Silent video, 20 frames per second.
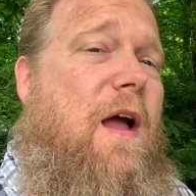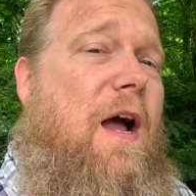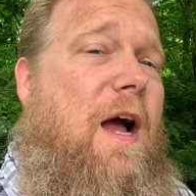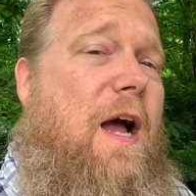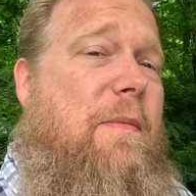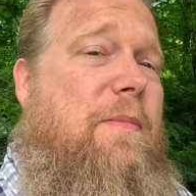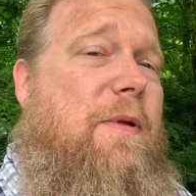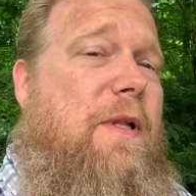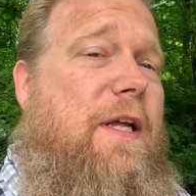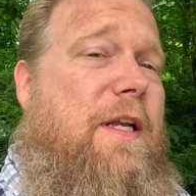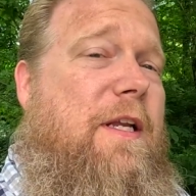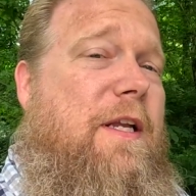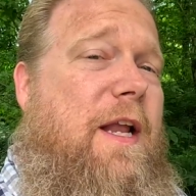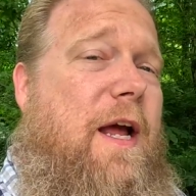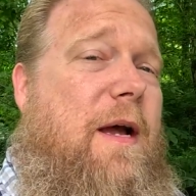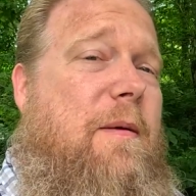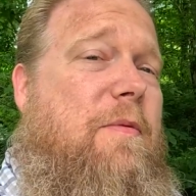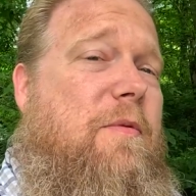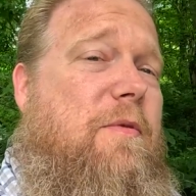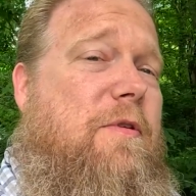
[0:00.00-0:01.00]
I planted
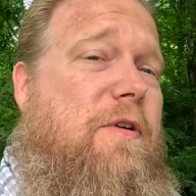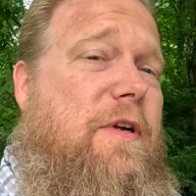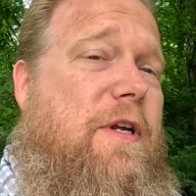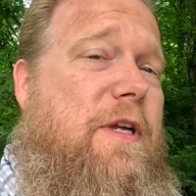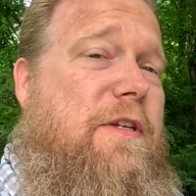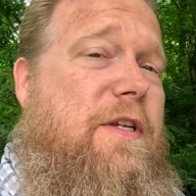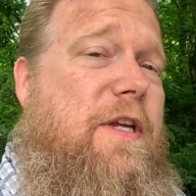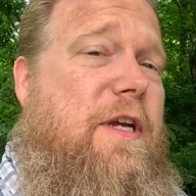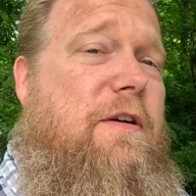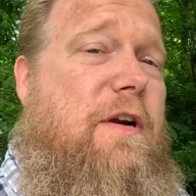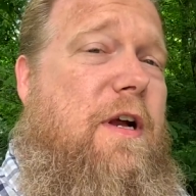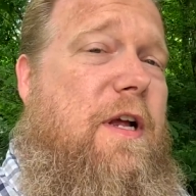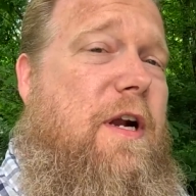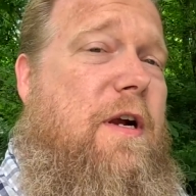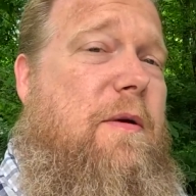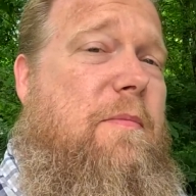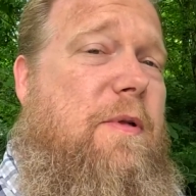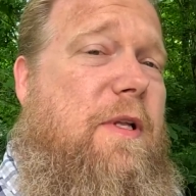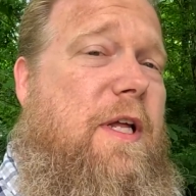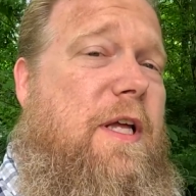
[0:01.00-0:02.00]
apple trees here on
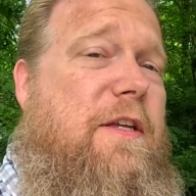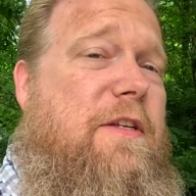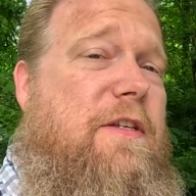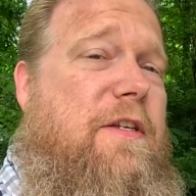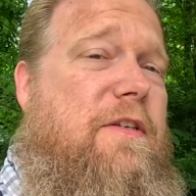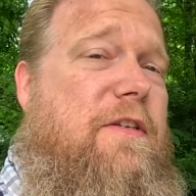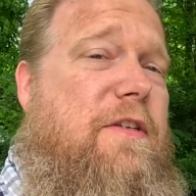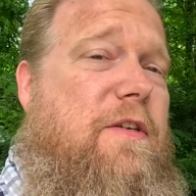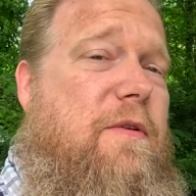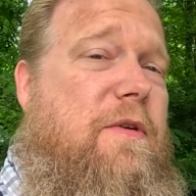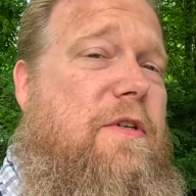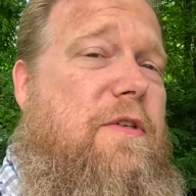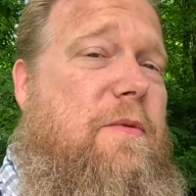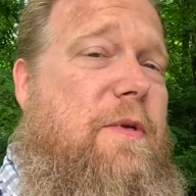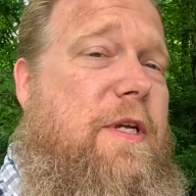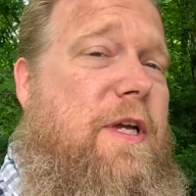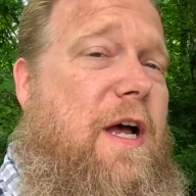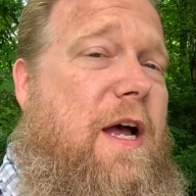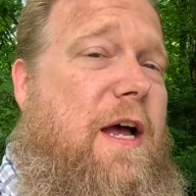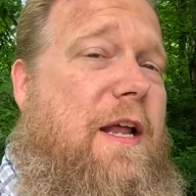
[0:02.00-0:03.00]
our place as soon as
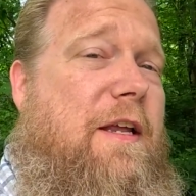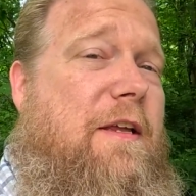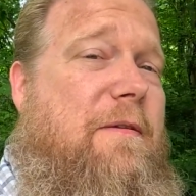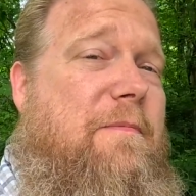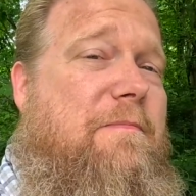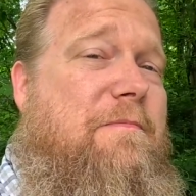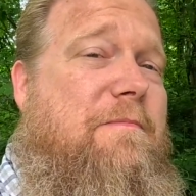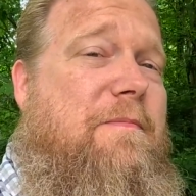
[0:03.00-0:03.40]
we got it.